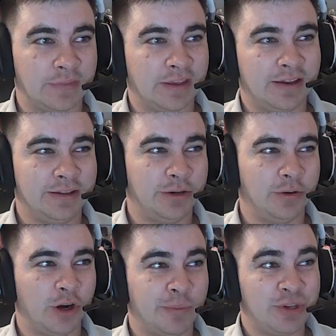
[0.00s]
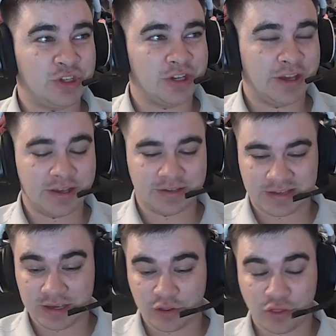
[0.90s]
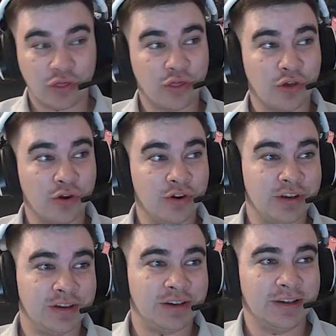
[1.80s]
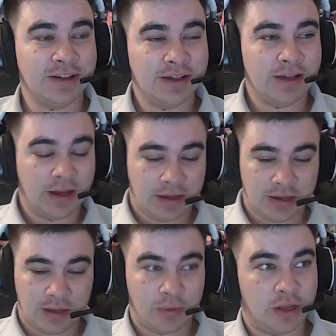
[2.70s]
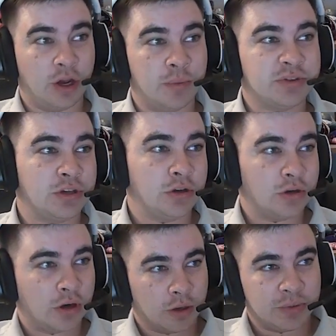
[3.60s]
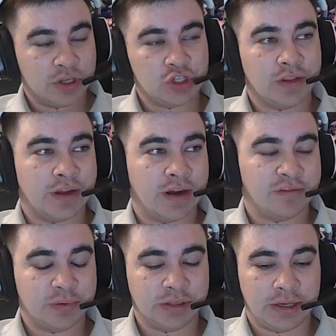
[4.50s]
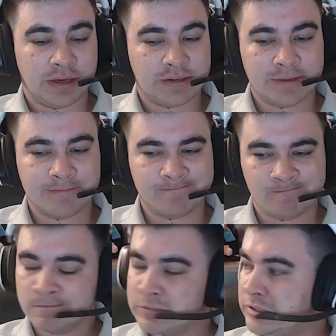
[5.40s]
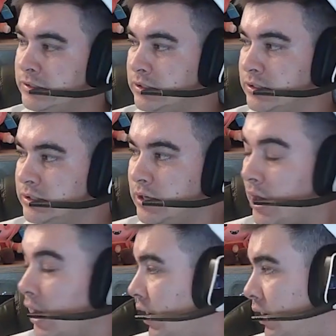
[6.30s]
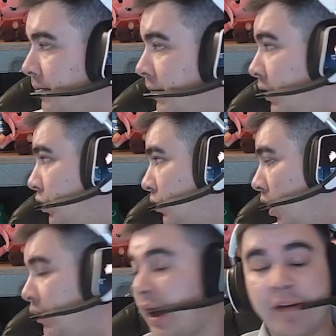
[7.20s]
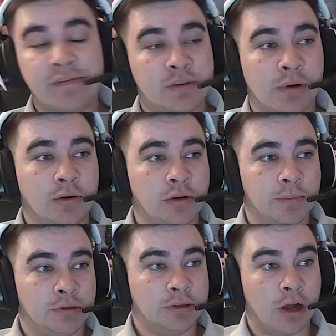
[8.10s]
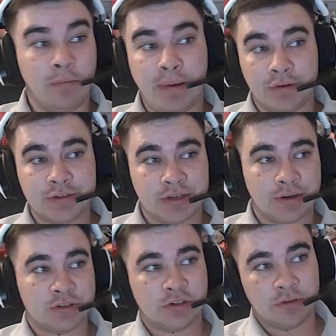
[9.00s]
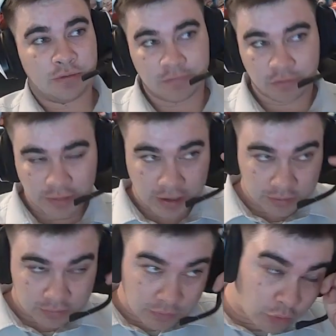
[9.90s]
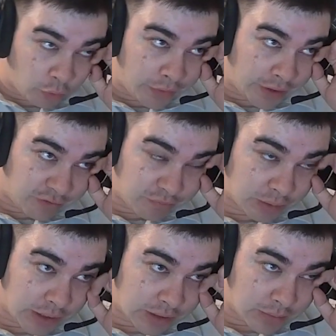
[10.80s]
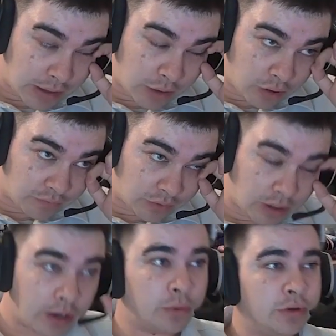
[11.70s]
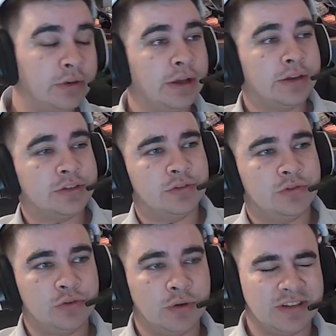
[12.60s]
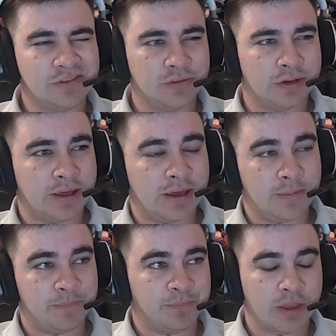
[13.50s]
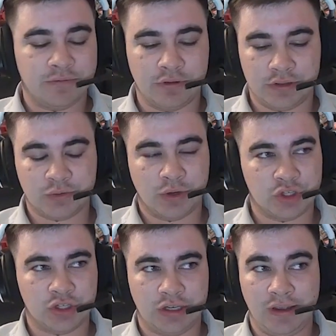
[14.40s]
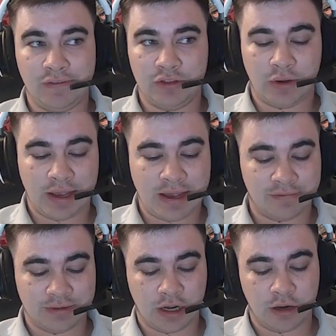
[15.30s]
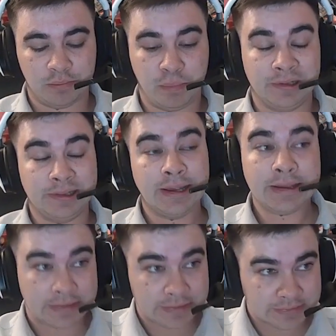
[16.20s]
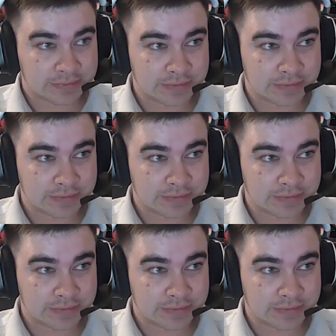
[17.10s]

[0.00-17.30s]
Hello, RPG Day, day 30. An obscure RPG that I've played. I would have to probably pull out Bounty Hunter for that, the one that I've played. However, I would like to do a different game for this question, even though I have not played it,